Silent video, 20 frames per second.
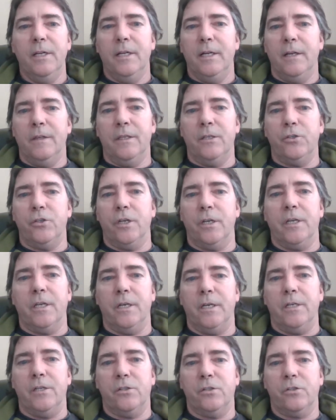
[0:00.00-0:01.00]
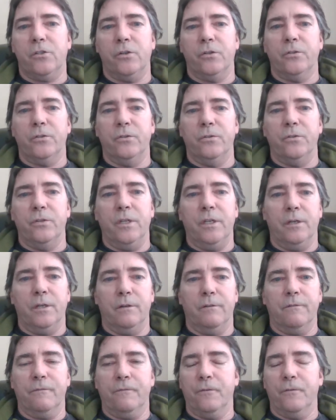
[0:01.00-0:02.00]
and the chickadees salute the
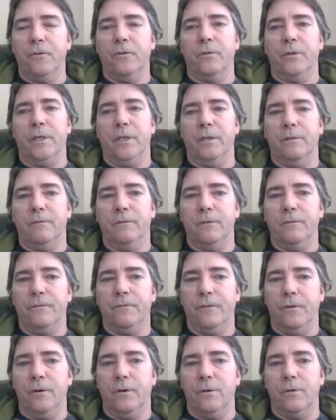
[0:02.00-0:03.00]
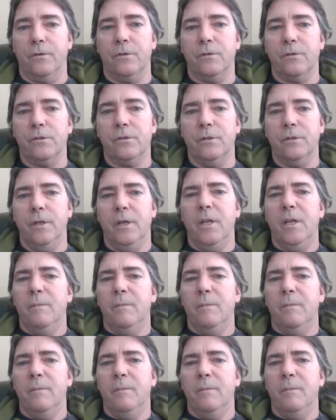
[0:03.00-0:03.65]
unfurling of the ferns.